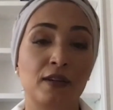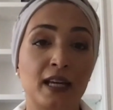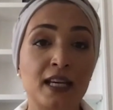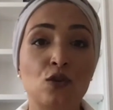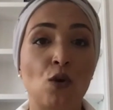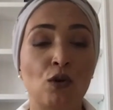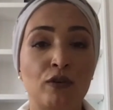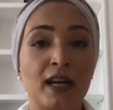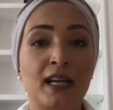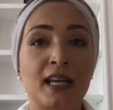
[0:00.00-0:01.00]
is
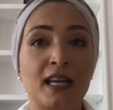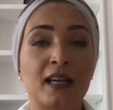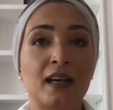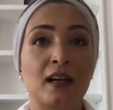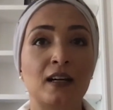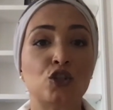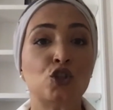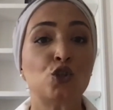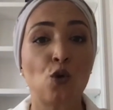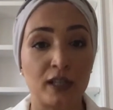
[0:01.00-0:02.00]
already
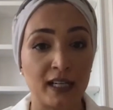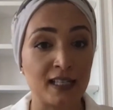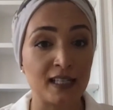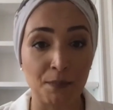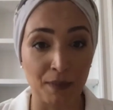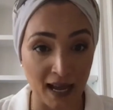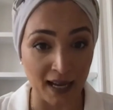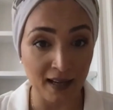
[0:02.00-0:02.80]
short in supply,